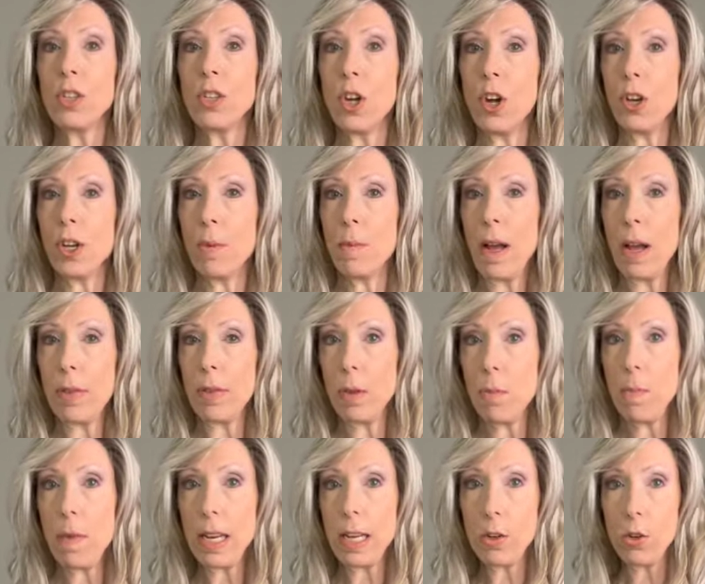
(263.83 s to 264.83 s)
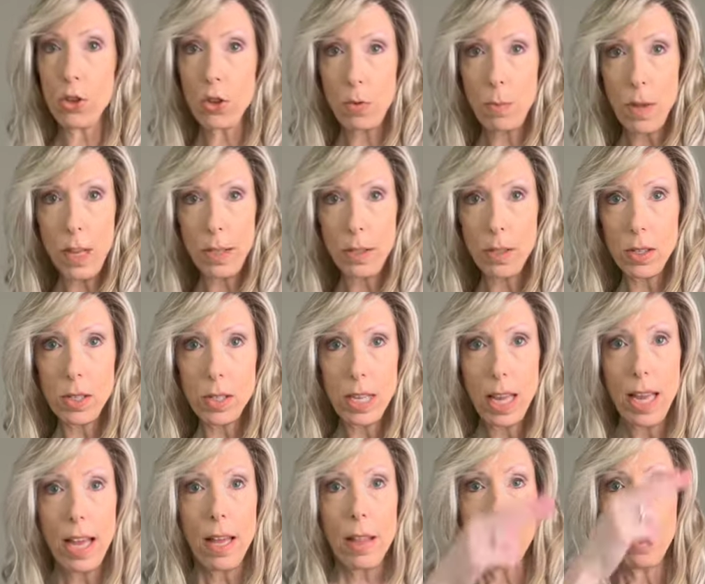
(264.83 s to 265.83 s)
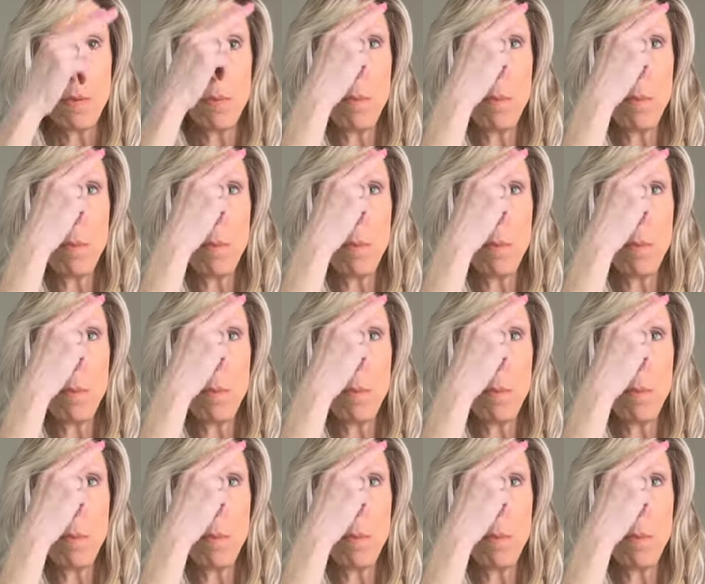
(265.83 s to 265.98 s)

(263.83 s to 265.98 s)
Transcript: talk about the measurements. The